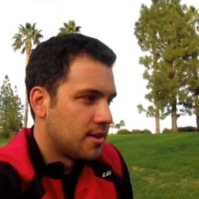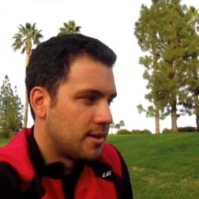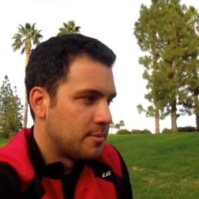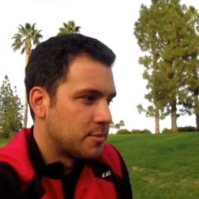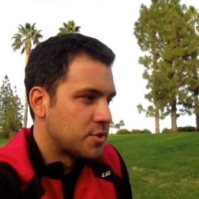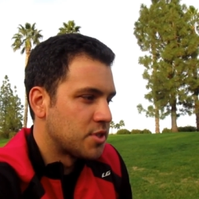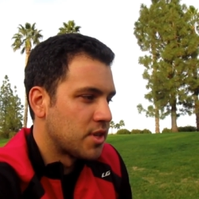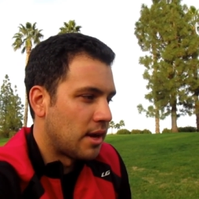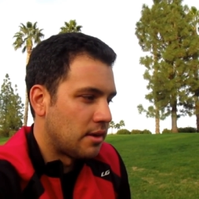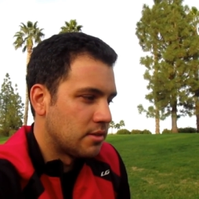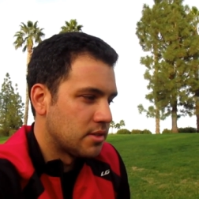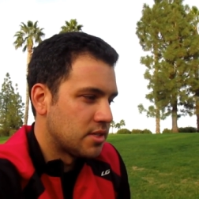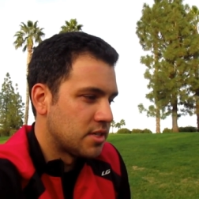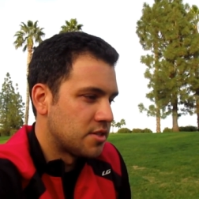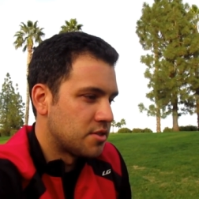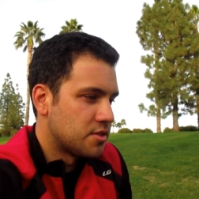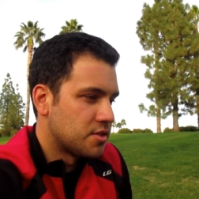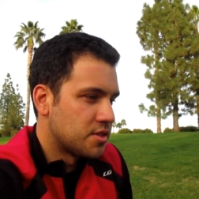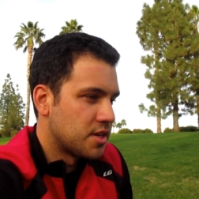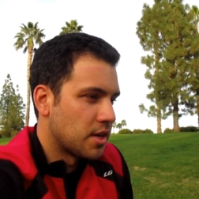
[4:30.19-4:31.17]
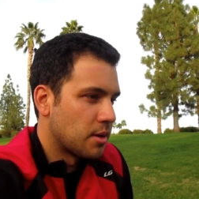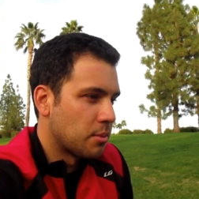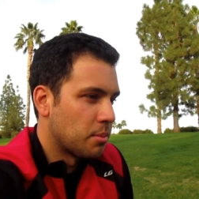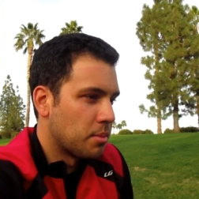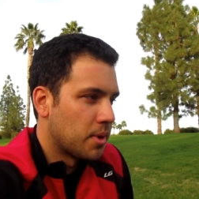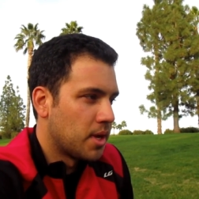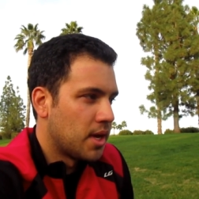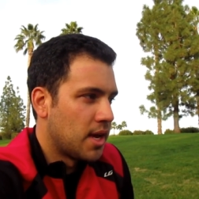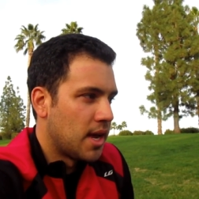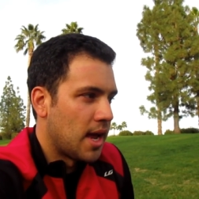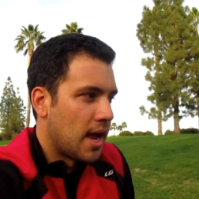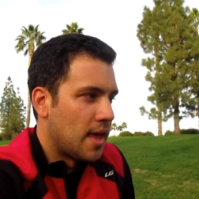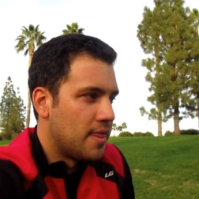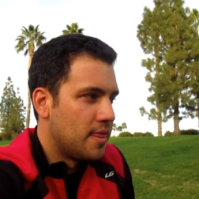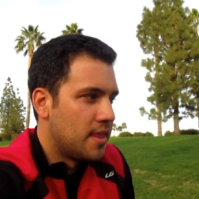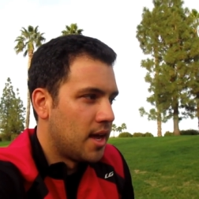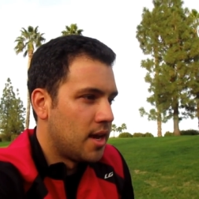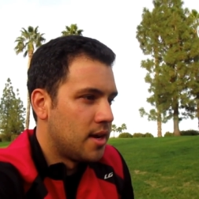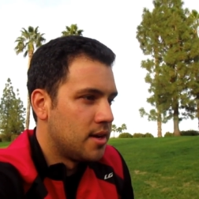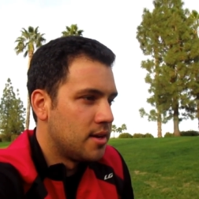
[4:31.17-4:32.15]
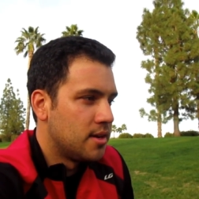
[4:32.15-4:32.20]
So that was interesting. And
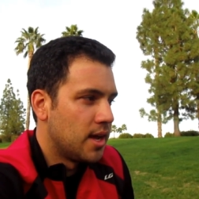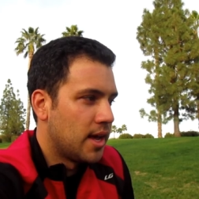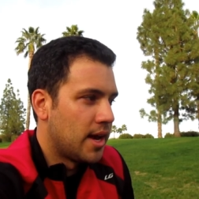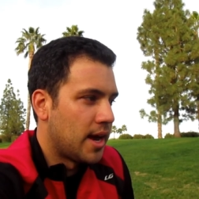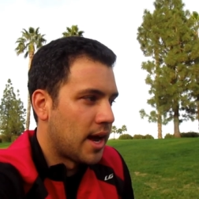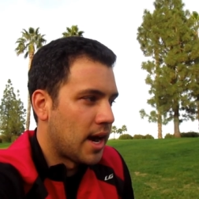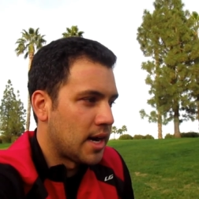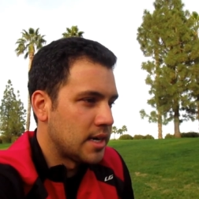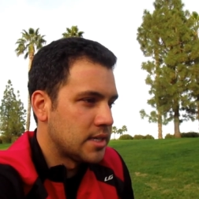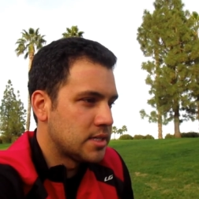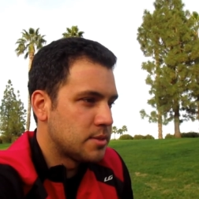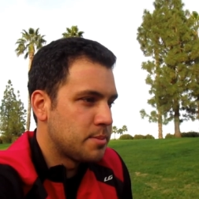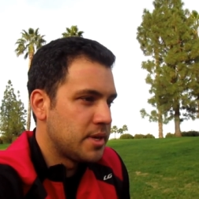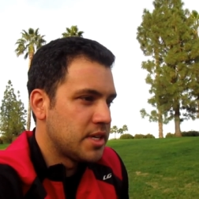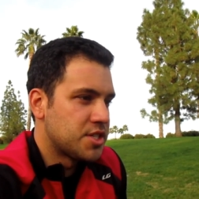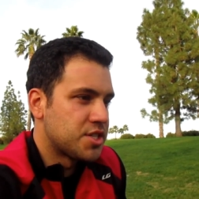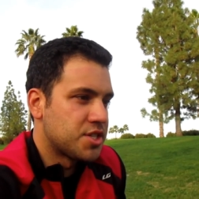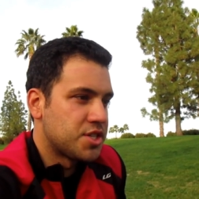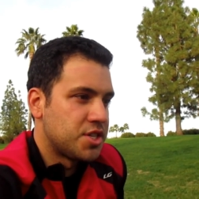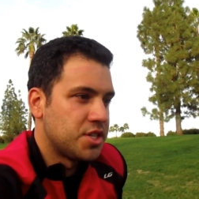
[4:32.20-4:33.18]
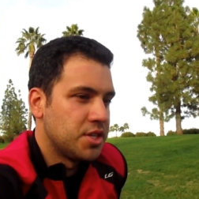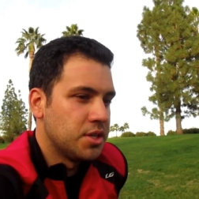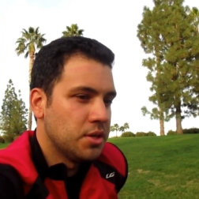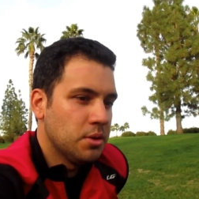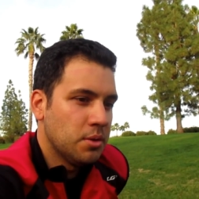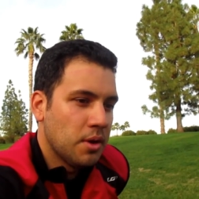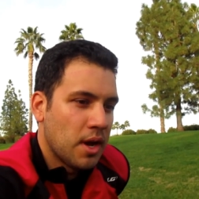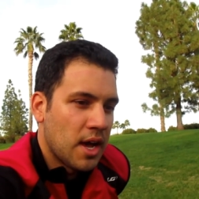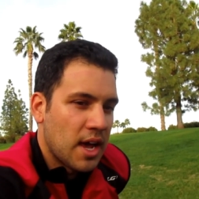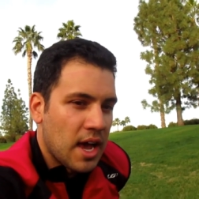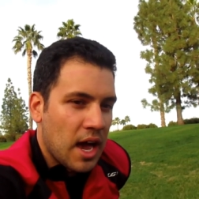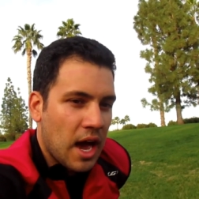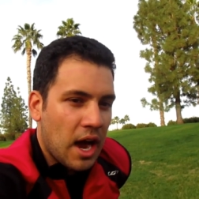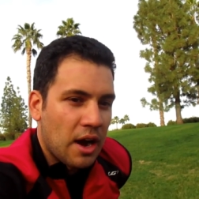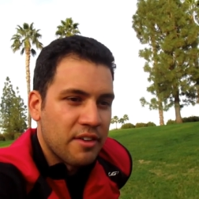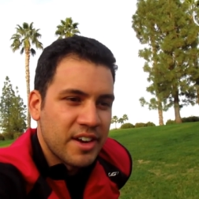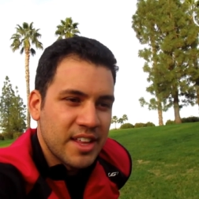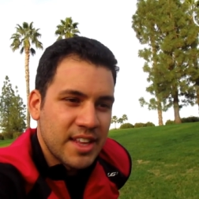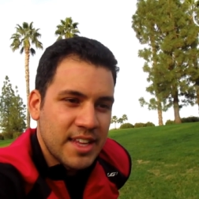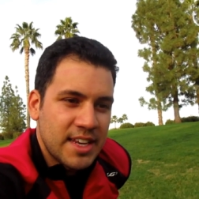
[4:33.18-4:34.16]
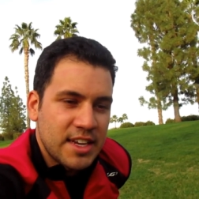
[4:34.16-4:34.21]
then at high speeds too, I
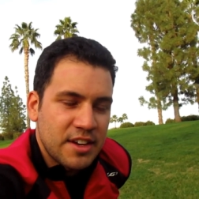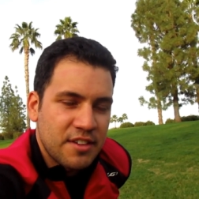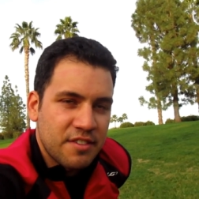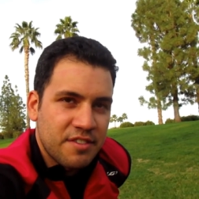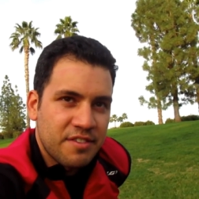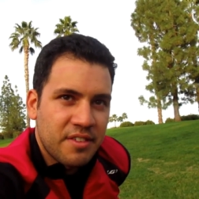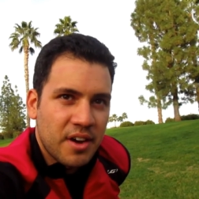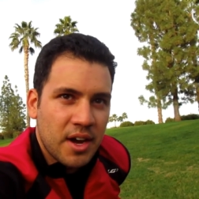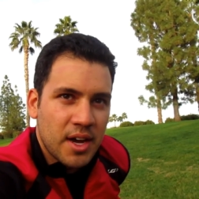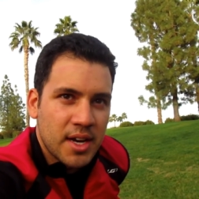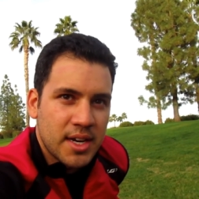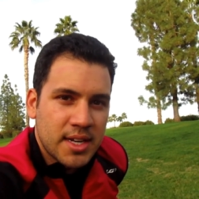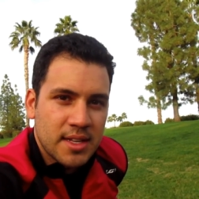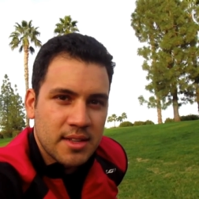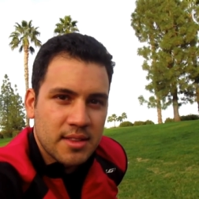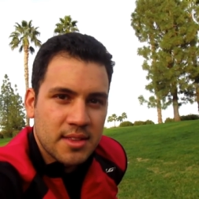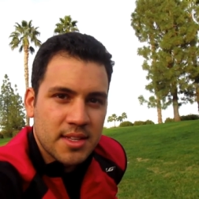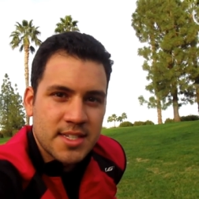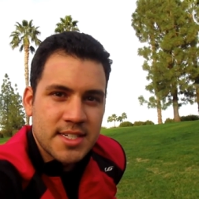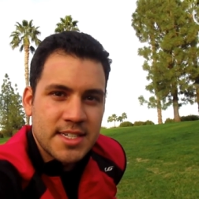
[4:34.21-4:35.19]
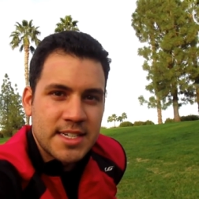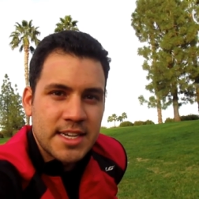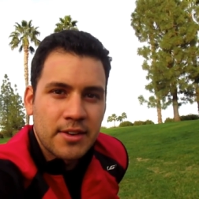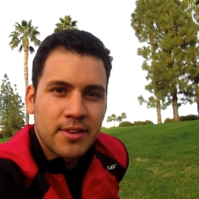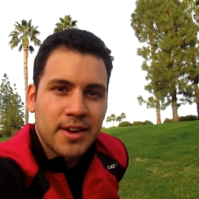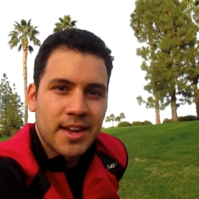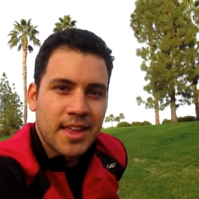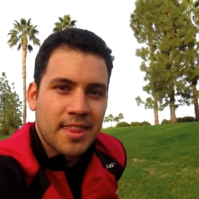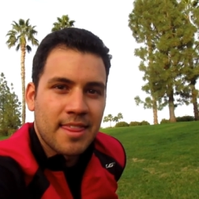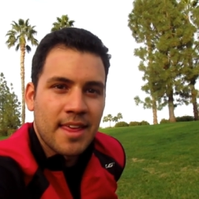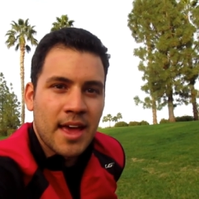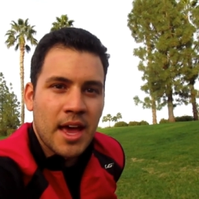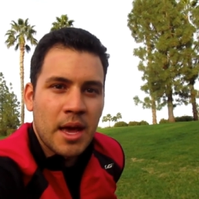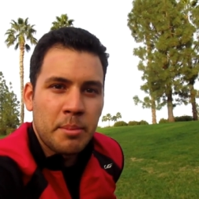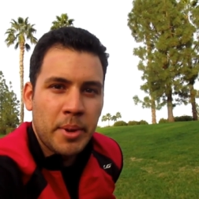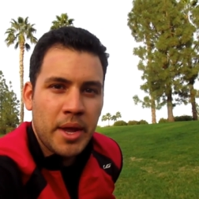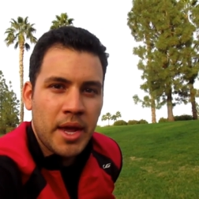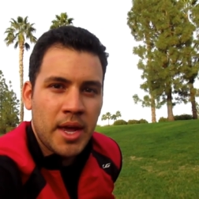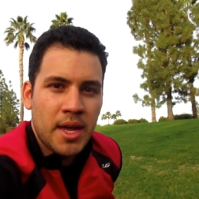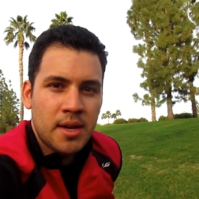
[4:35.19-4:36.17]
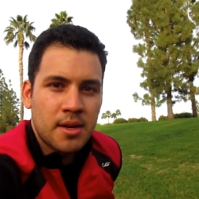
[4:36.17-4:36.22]
really didn't find the steering that
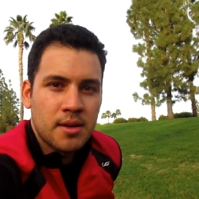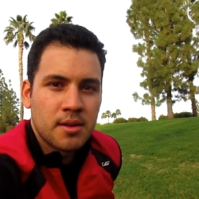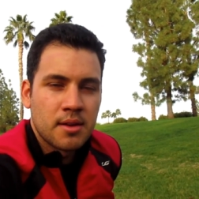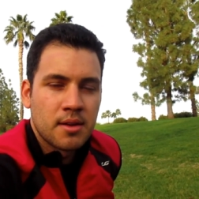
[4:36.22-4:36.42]
bad,